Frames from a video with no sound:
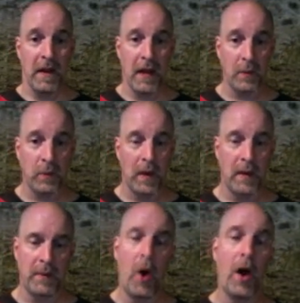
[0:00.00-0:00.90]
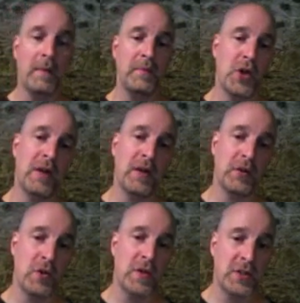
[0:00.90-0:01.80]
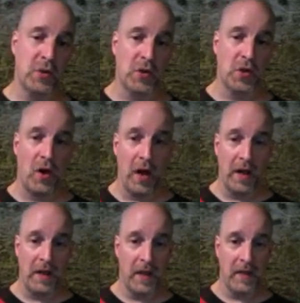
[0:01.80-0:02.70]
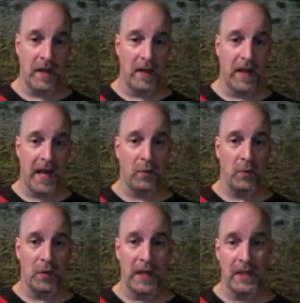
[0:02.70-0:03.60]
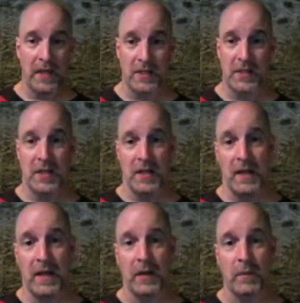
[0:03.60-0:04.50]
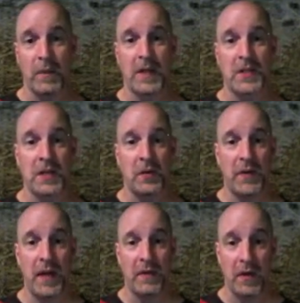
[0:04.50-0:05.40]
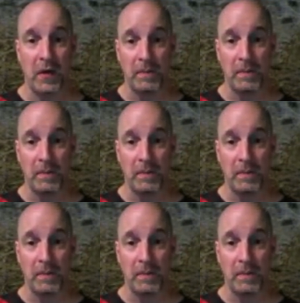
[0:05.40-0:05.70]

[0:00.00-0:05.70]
And it'll turn this torch on, and then that will light this, and it'll bring a signal down here.